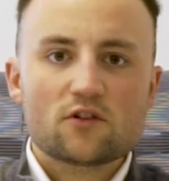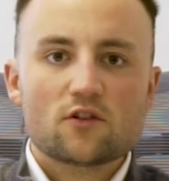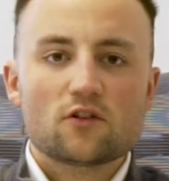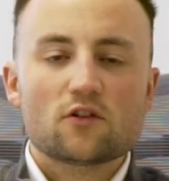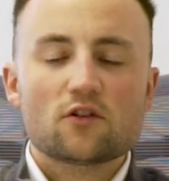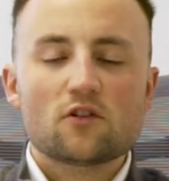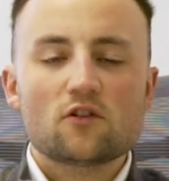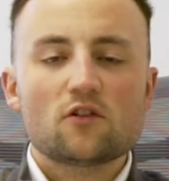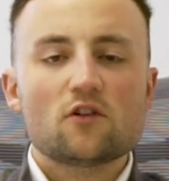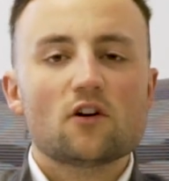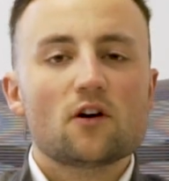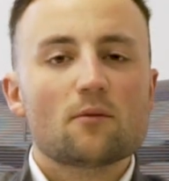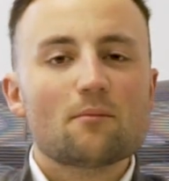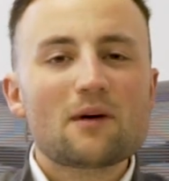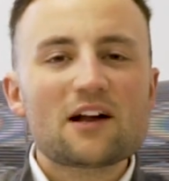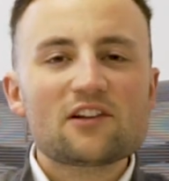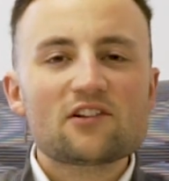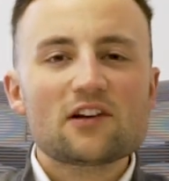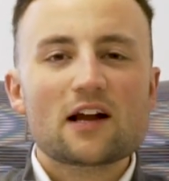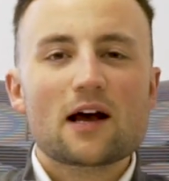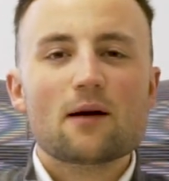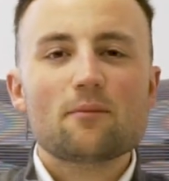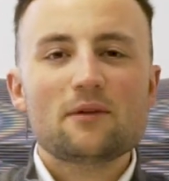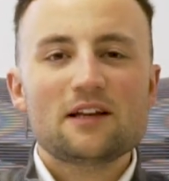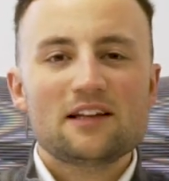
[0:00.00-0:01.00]

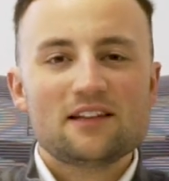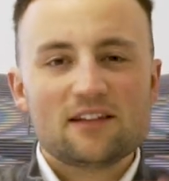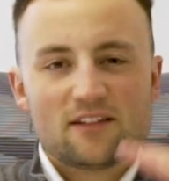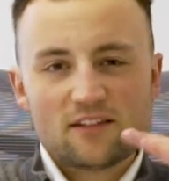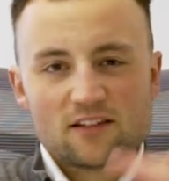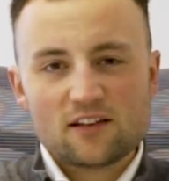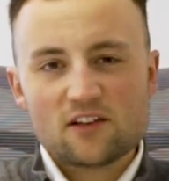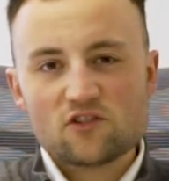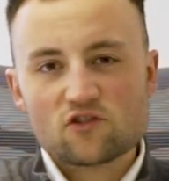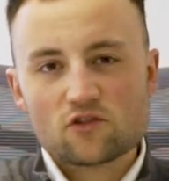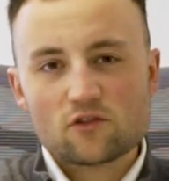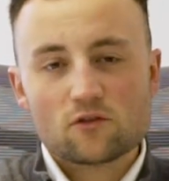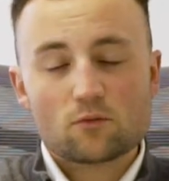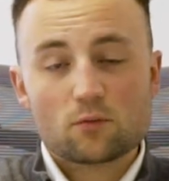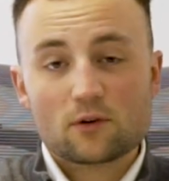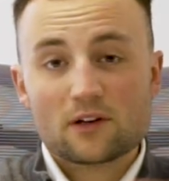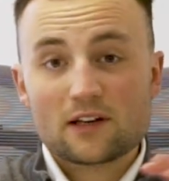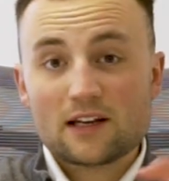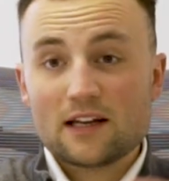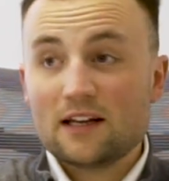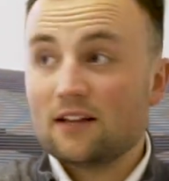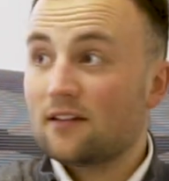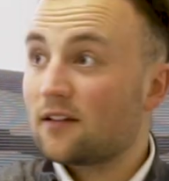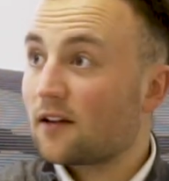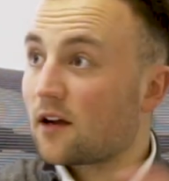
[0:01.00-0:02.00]
Imagine how many decisions would
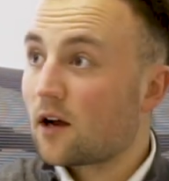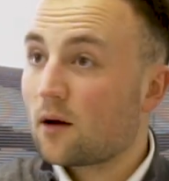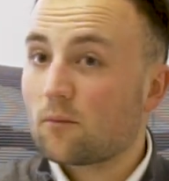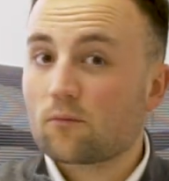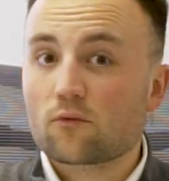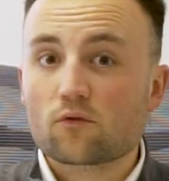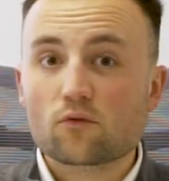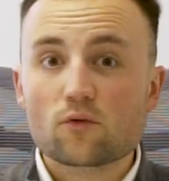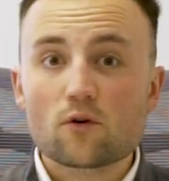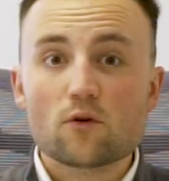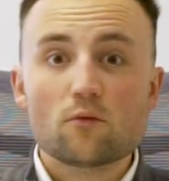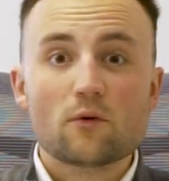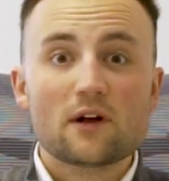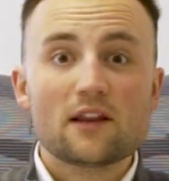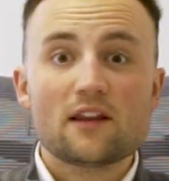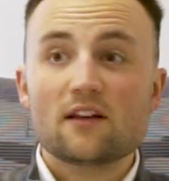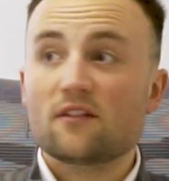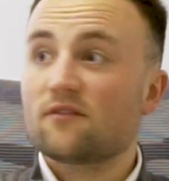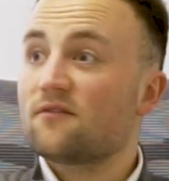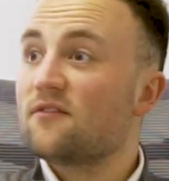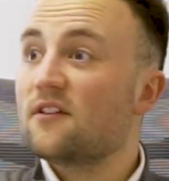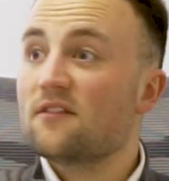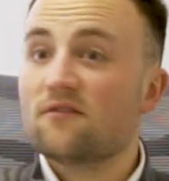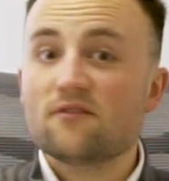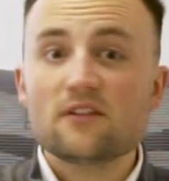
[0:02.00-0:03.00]
need to come through when there's
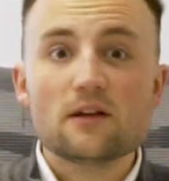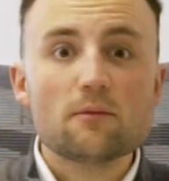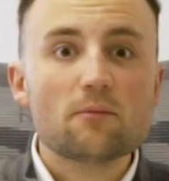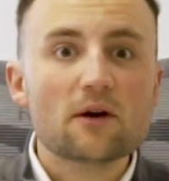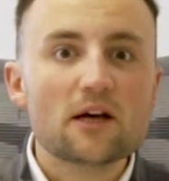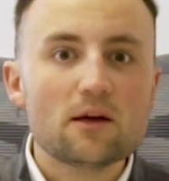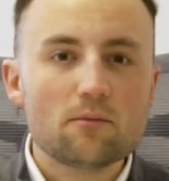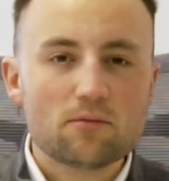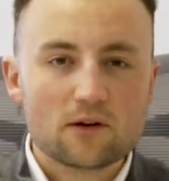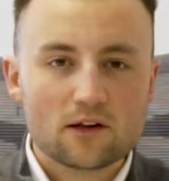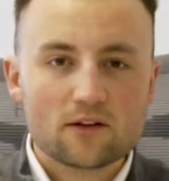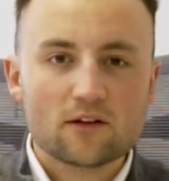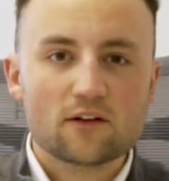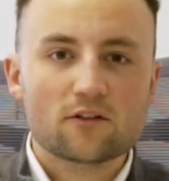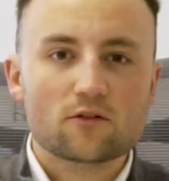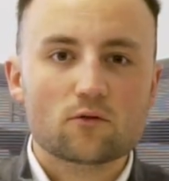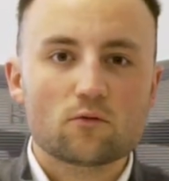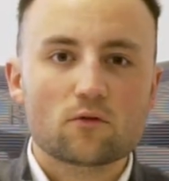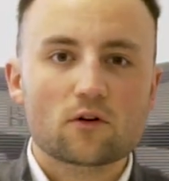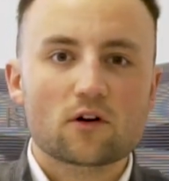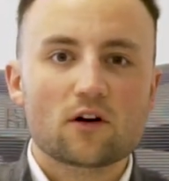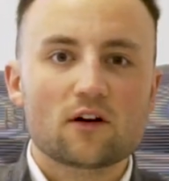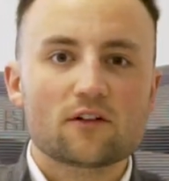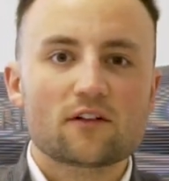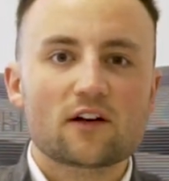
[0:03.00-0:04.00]
50 people in this
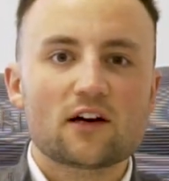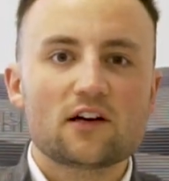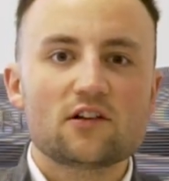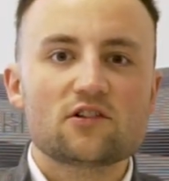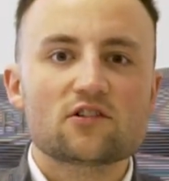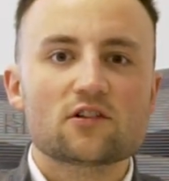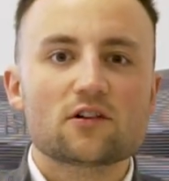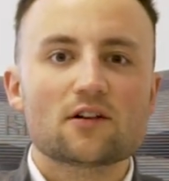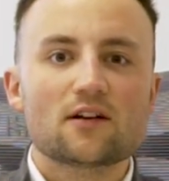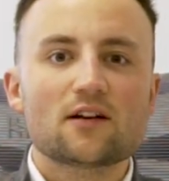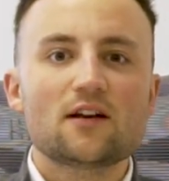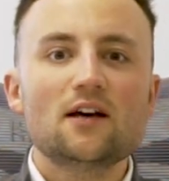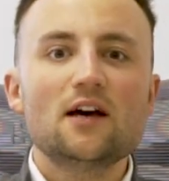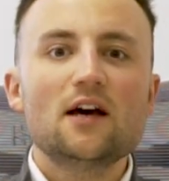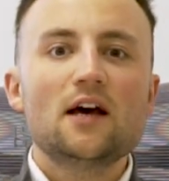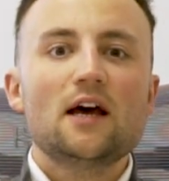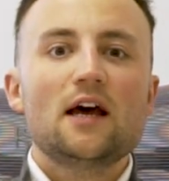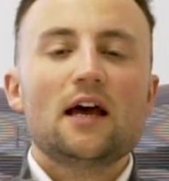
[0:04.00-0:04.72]
organisation.